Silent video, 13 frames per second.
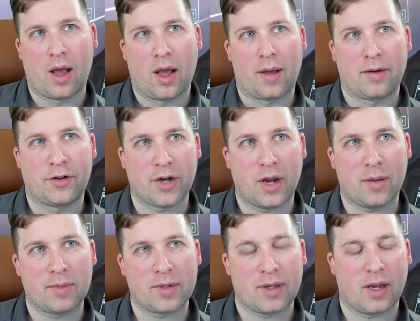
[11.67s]

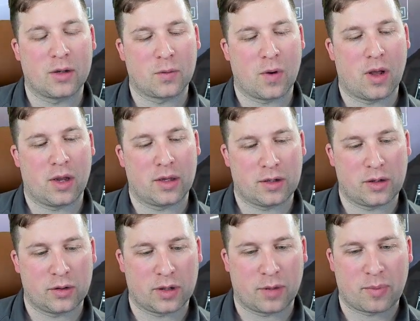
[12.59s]
gems, as well as
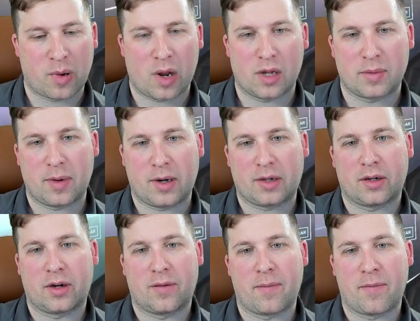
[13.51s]
using the prospector
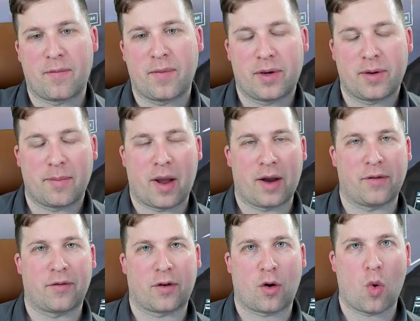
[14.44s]
to mine
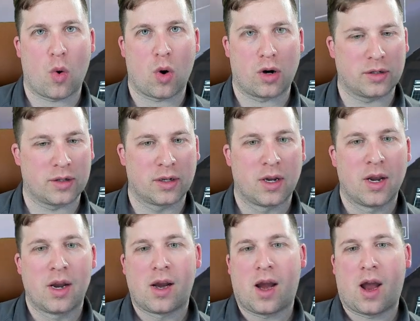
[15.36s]
for cores.
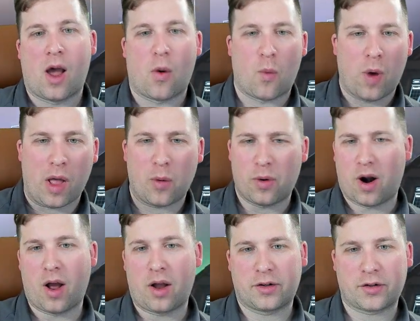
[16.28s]
While we're
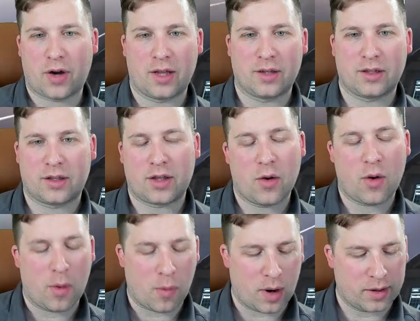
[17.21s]
on transit, though,
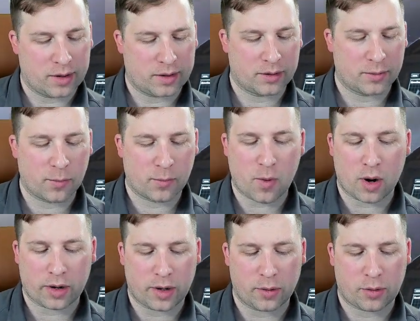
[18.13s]
I want to
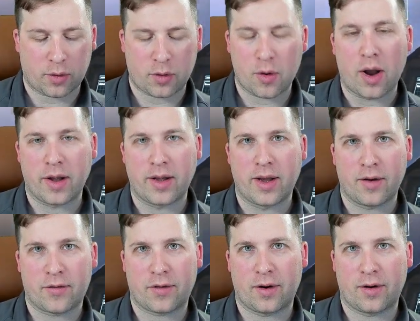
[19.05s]
walk you through a
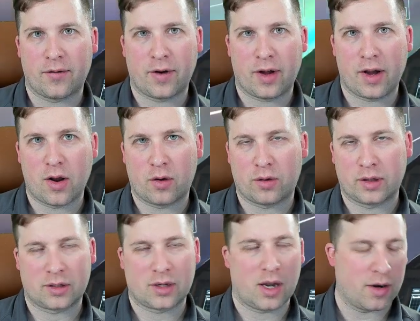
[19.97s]
different video
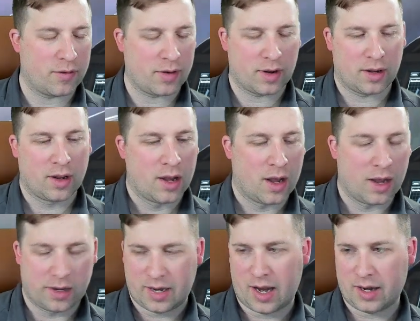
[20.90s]
that's kind of a
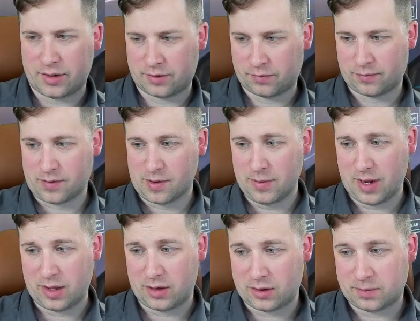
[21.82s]
tangent from the
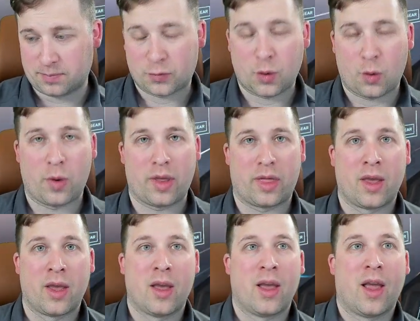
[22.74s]
others. With
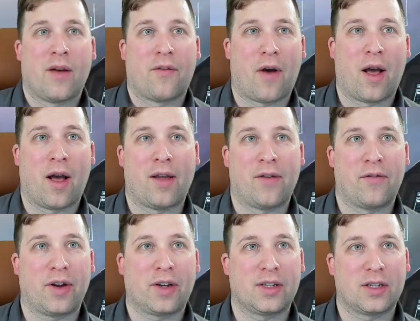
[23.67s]

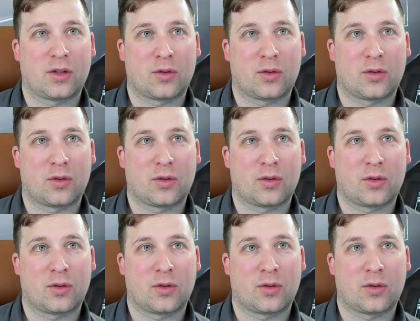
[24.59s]
Invictus